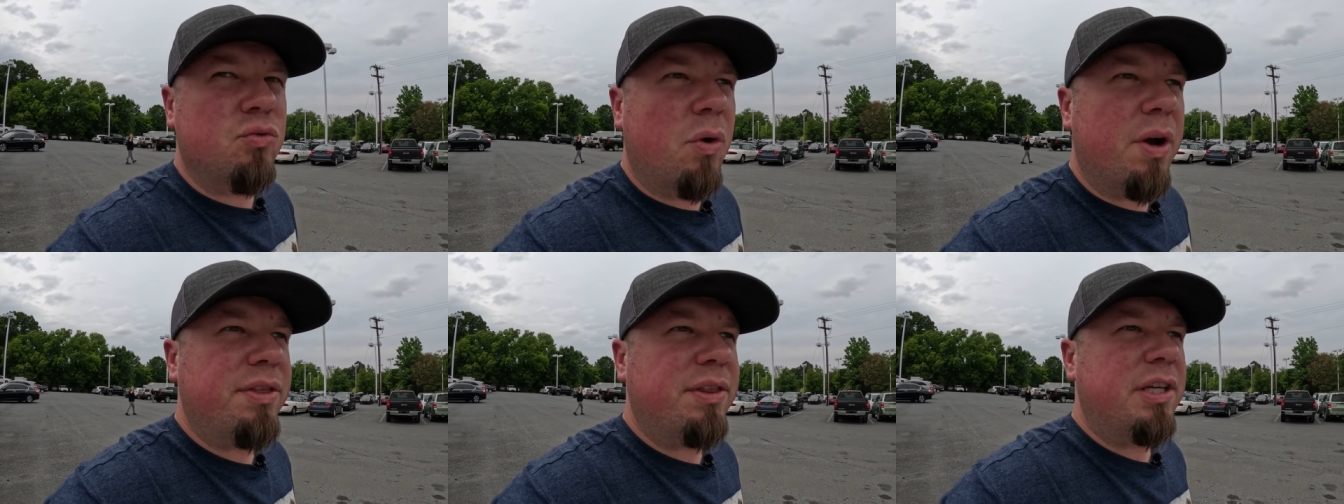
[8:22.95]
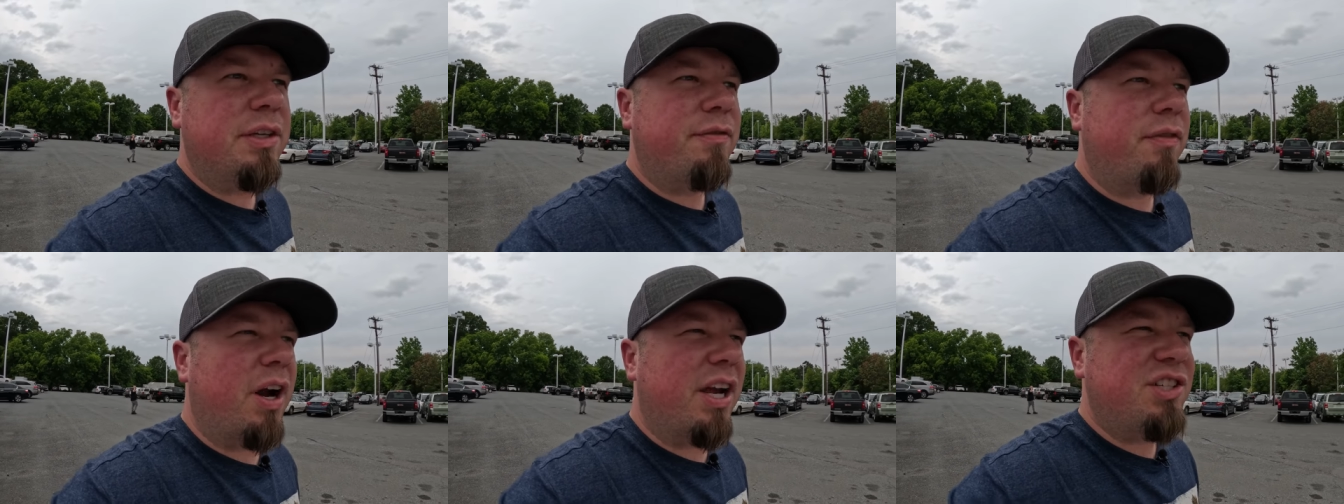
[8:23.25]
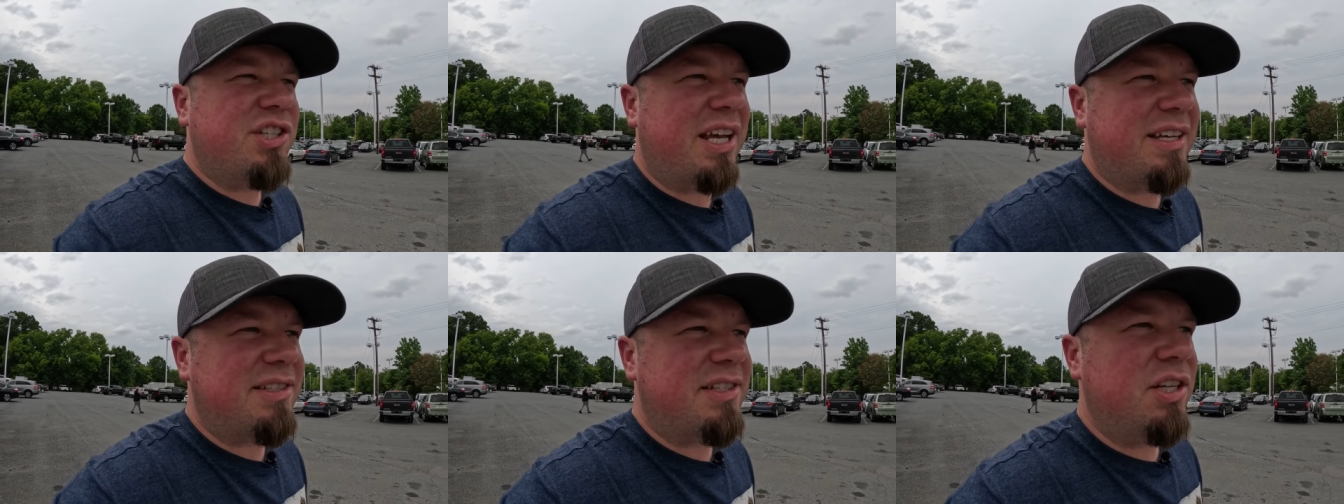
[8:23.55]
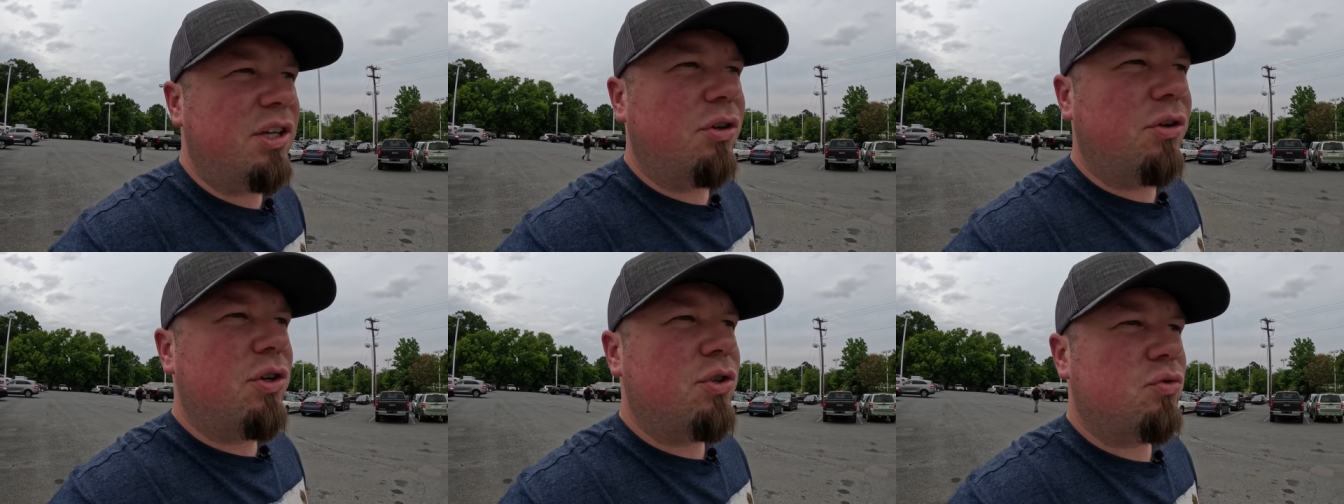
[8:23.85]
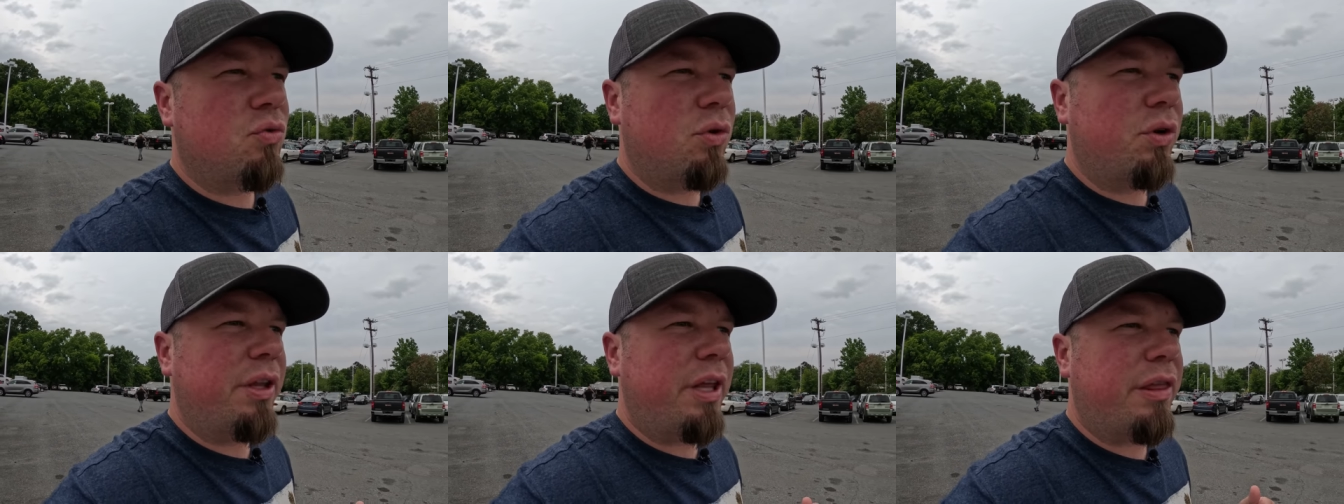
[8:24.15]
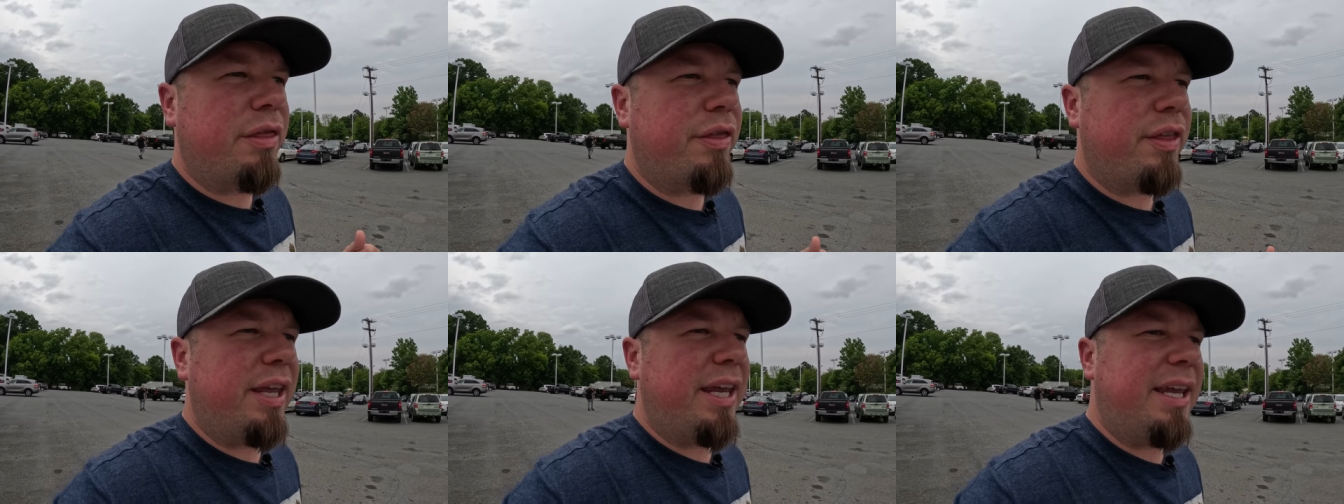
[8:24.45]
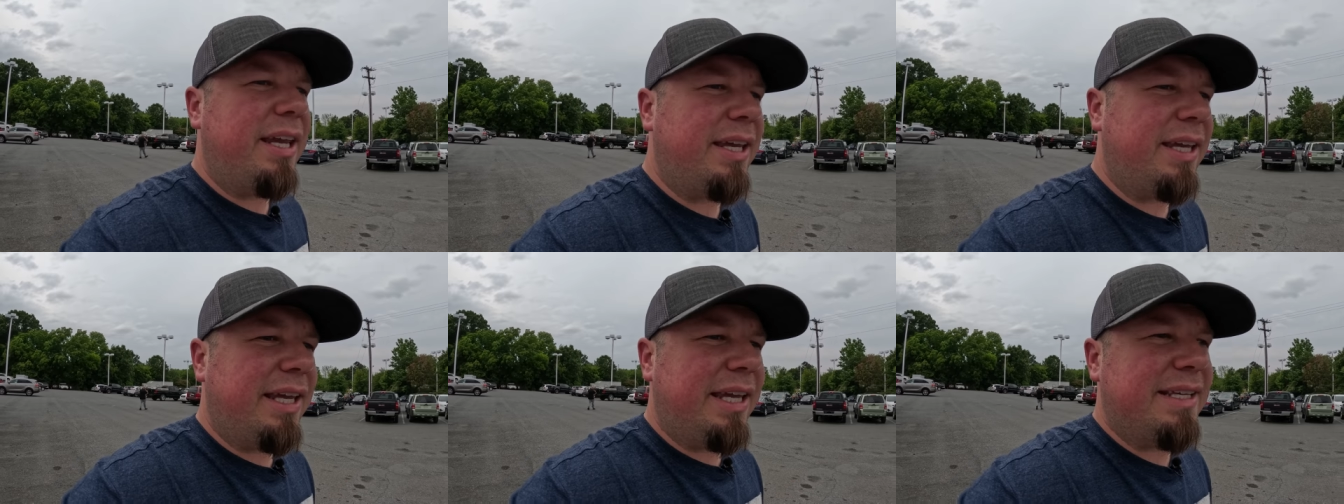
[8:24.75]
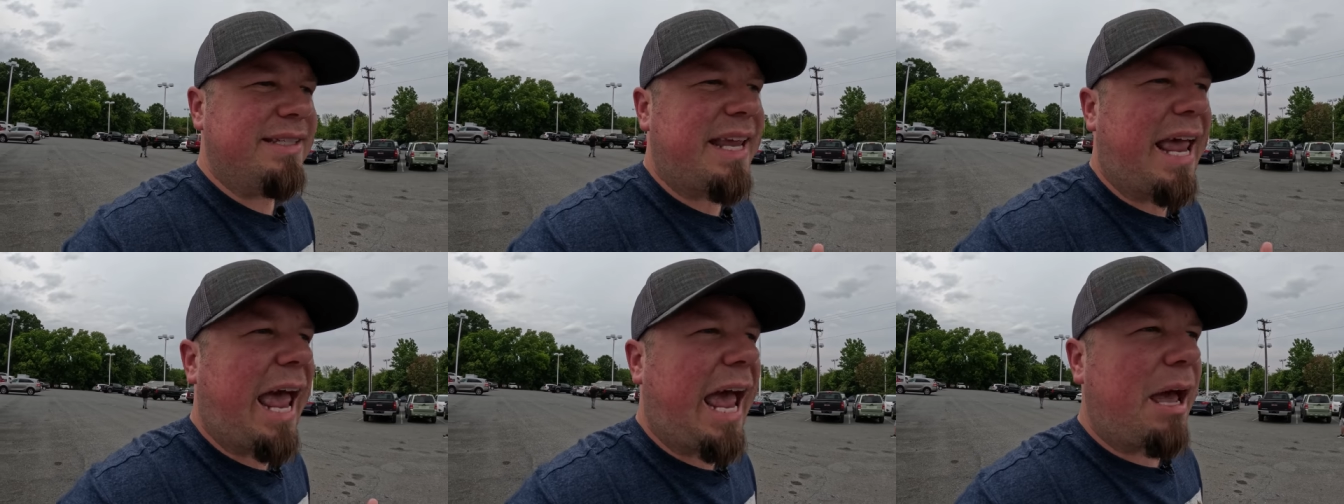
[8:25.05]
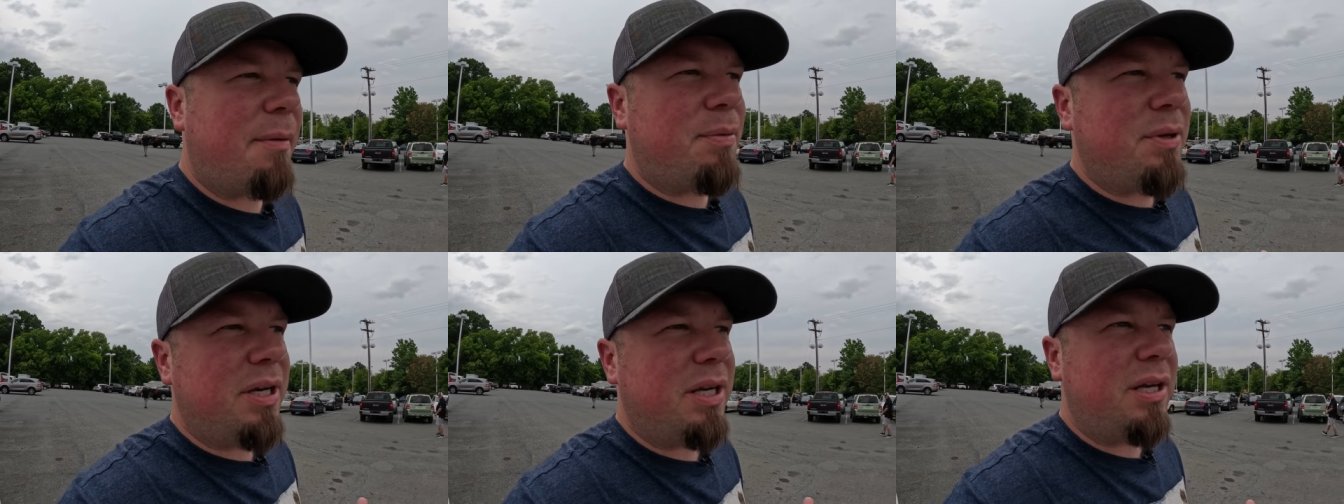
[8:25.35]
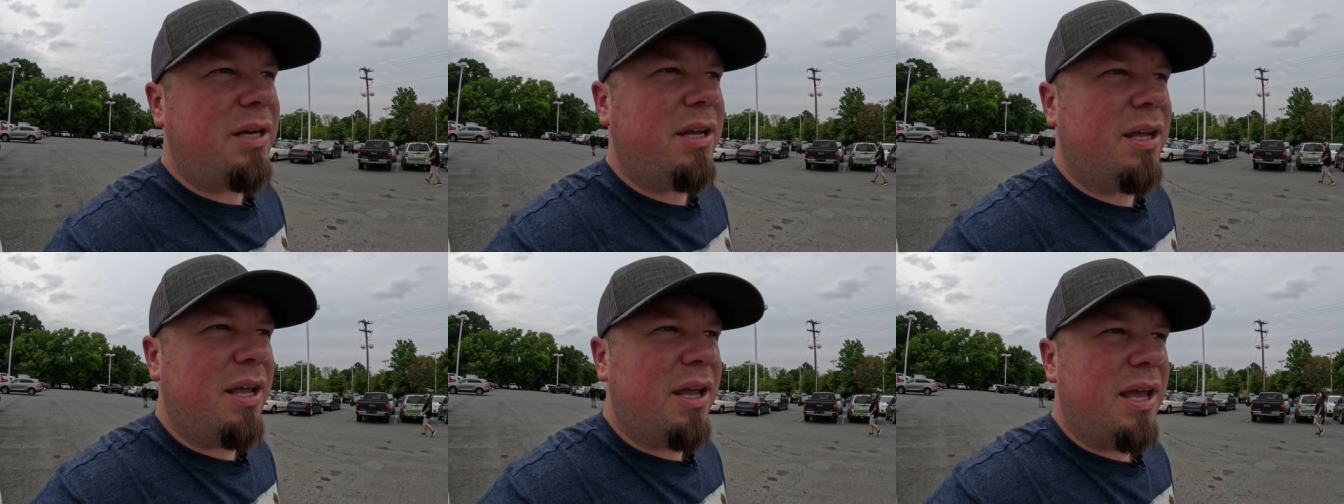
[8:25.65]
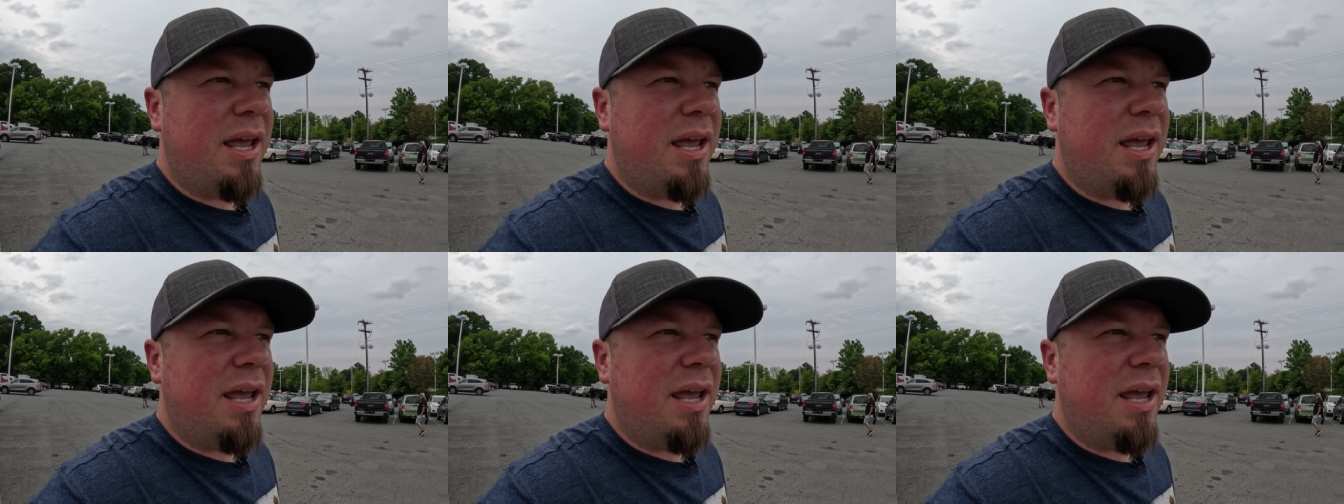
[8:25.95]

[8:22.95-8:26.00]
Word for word: what these franchise dealers really think is happening